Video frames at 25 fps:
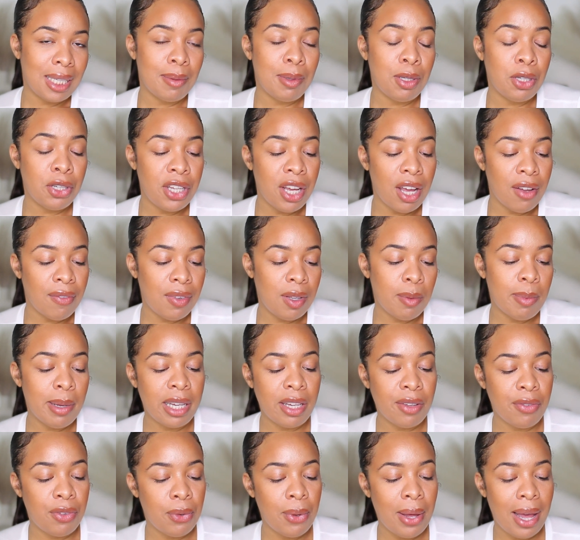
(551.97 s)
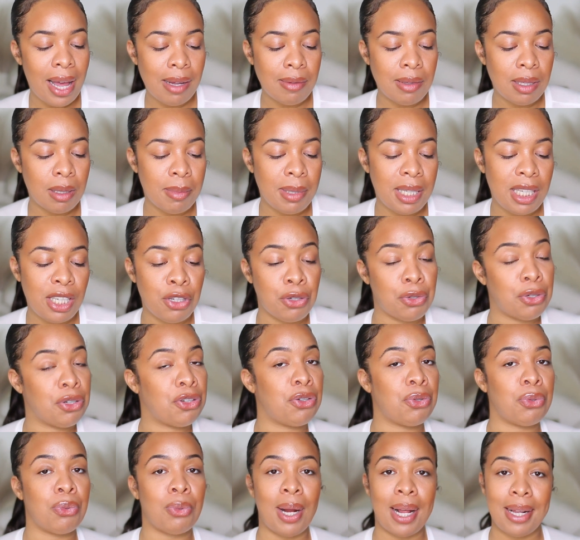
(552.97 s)
Let me know y'all feedback if you have some of these or
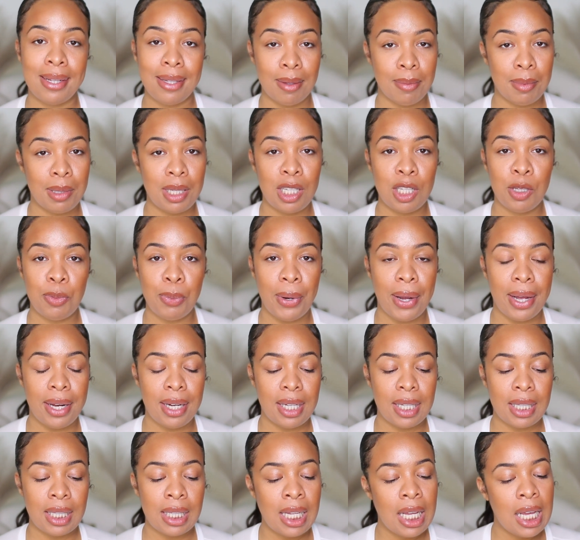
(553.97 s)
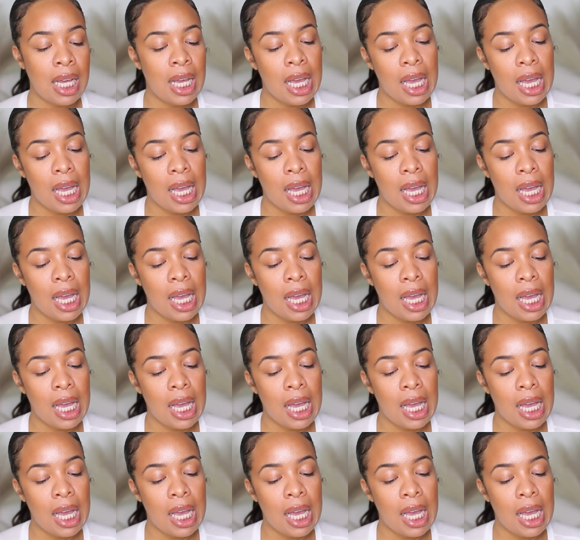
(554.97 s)
try some of these products,